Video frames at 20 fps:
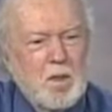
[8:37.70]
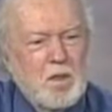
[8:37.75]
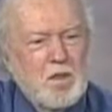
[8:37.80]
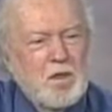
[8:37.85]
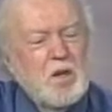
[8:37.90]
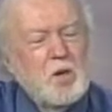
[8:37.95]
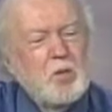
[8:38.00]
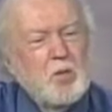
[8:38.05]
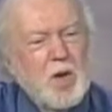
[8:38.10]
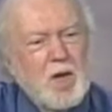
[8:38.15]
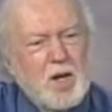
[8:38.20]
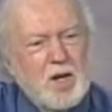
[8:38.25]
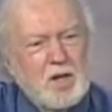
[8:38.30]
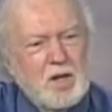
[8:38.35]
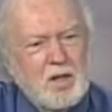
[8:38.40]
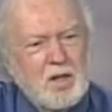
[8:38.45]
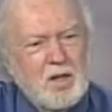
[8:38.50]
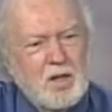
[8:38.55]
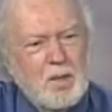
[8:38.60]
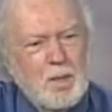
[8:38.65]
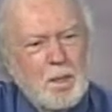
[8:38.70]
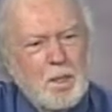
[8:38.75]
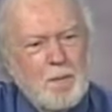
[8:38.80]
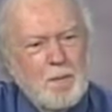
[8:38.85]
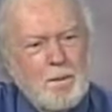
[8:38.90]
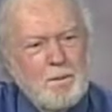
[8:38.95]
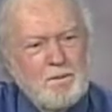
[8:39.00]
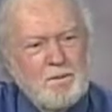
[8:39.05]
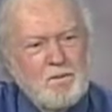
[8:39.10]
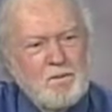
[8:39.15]
theoretically,
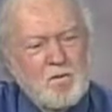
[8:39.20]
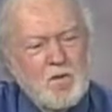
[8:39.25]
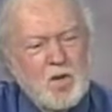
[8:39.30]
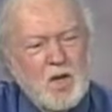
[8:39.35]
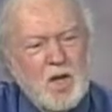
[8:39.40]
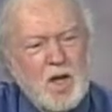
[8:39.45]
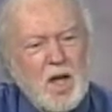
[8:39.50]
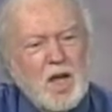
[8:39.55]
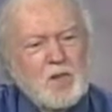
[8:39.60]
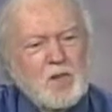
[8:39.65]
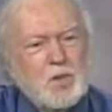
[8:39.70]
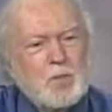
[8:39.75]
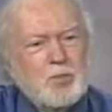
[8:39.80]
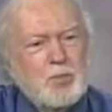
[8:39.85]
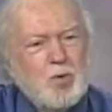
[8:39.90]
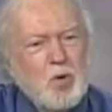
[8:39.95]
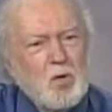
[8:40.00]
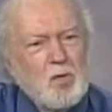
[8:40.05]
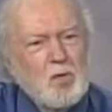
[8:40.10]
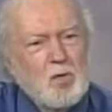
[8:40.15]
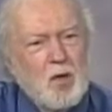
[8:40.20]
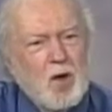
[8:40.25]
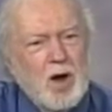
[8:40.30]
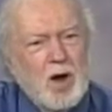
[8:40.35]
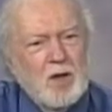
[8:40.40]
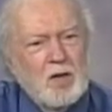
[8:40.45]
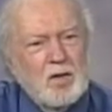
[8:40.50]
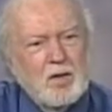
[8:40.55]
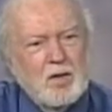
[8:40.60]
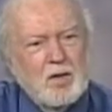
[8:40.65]
has a
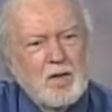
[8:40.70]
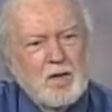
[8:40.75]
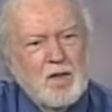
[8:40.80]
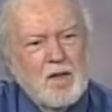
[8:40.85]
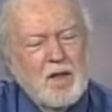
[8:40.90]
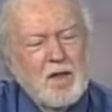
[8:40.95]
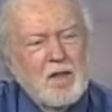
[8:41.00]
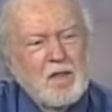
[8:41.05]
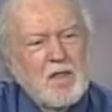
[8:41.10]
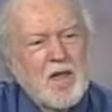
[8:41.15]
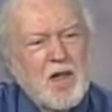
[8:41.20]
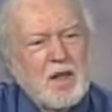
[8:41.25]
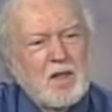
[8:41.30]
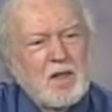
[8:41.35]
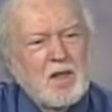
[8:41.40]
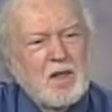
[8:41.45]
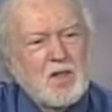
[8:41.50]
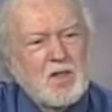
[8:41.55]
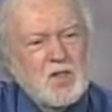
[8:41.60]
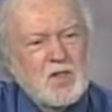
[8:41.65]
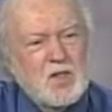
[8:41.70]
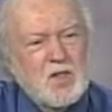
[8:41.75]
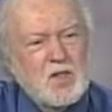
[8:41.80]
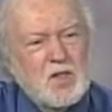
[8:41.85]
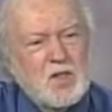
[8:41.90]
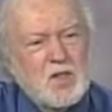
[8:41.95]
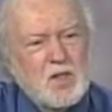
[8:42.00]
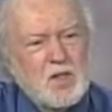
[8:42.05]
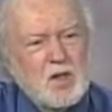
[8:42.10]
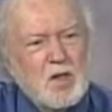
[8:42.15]
profile that
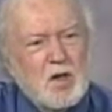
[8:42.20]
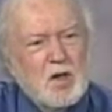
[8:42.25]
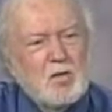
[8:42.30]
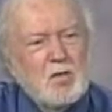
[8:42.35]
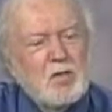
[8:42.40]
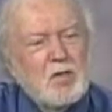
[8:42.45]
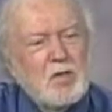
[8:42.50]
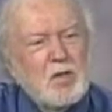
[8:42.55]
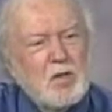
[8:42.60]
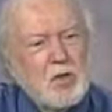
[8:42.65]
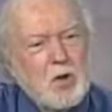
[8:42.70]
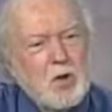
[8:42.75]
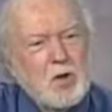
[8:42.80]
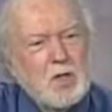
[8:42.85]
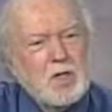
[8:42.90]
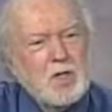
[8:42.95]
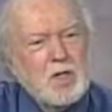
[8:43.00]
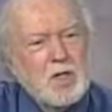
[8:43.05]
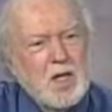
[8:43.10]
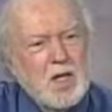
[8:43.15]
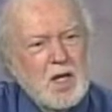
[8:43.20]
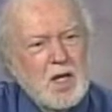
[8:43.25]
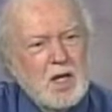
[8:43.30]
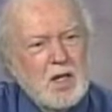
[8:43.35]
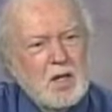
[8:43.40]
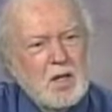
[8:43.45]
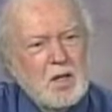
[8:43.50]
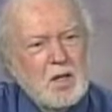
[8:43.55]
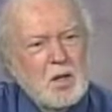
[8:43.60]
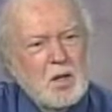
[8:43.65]
consists of
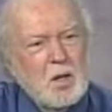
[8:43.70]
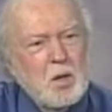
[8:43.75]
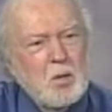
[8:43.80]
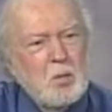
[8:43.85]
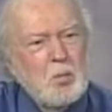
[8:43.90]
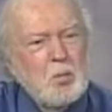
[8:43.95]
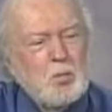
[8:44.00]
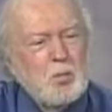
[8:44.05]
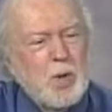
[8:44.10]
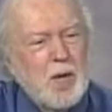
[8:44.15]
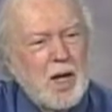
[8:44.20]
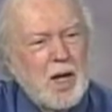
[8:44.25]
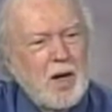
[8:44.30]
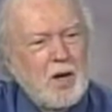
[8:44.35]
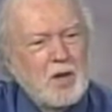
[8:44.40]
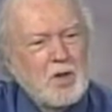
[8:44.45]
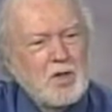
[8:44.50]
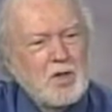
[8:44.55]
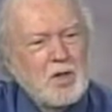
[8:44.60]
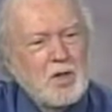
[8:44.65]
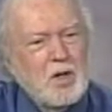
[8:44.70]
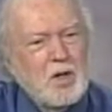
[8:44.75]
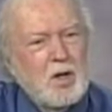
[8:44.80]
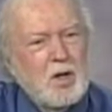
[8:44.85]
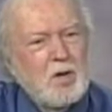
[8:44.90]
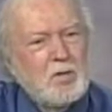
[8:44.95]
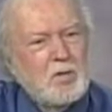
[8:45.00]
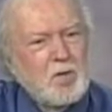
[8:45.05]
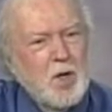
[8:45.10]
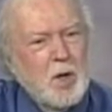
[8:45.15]
thirteen pairs
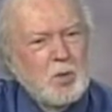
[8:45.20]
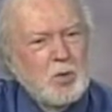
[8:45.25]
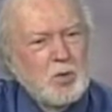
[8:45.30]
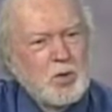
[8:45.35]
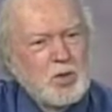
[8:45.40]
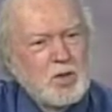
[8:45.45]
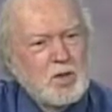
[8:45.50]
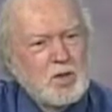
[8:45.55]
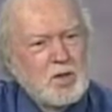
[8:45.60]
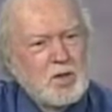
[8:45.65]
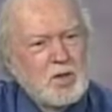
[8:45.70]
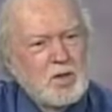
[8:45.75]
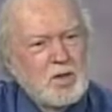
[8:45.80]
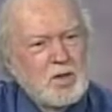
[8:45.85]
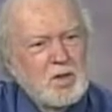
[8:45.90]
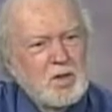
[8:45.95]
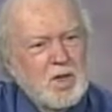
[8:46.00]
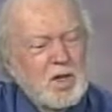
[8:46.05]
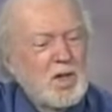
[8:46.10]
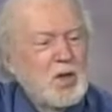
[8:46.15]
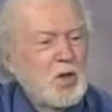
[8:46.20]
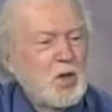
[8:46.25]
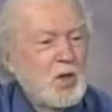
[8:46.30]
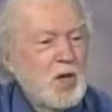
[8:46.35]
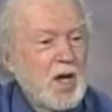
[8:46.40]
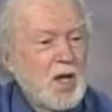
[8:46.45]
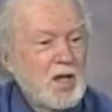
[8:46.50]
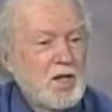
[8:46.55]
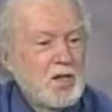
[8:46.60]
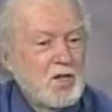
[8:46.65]
of numbers in the
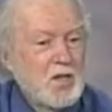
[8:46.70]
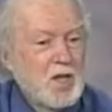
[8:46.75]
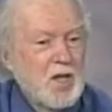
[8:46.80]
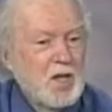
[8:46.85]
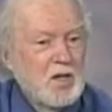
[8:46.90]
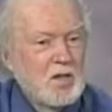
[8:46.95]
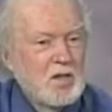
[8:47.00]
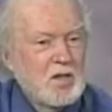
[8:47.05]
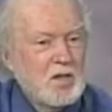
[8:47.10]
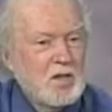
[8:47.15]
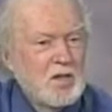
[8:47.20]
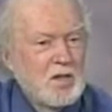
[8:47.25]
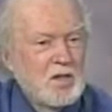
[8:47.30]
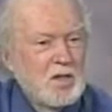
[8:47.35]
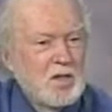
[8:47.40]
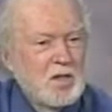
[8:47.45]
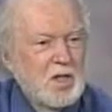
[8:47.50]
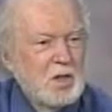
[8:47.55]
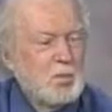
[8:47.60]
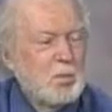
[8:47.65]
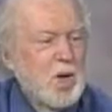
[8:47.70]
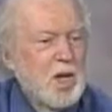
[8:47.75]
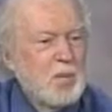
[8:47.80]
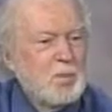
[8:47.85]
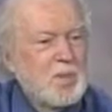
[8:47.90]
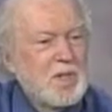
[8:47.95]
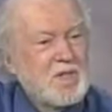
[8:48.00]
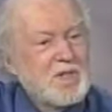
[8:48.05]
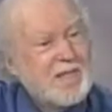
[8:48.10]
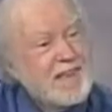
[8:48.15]
United States. It
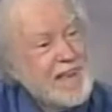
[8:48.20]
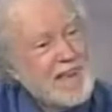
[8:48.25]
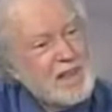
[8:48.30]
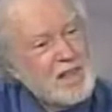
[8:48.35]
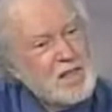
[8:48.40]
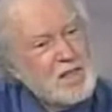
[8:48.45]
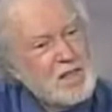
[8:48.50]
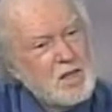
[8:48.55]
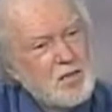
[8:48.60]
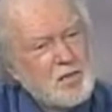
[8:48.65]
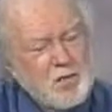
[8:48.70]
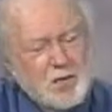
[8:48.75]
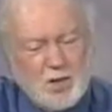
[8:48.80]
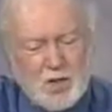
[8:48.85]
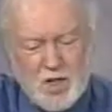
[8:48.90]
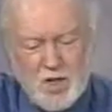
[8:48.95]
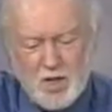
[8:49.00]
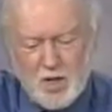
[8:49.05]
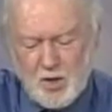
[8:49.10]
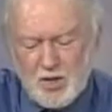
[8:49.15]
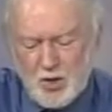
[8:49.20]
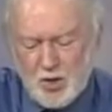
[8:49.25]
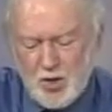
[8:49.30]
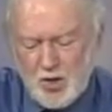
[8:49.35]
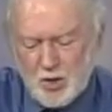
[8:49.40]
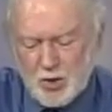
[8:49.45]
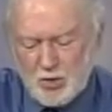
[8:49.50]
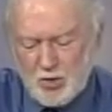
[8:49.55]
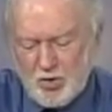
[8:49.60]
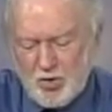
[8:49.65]
might be slightly different in other
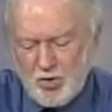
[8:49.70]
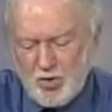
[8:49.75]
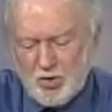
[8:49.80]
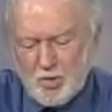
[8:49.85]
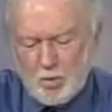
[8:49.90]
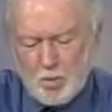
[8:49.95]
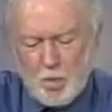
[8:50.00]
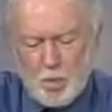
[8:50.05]
countries.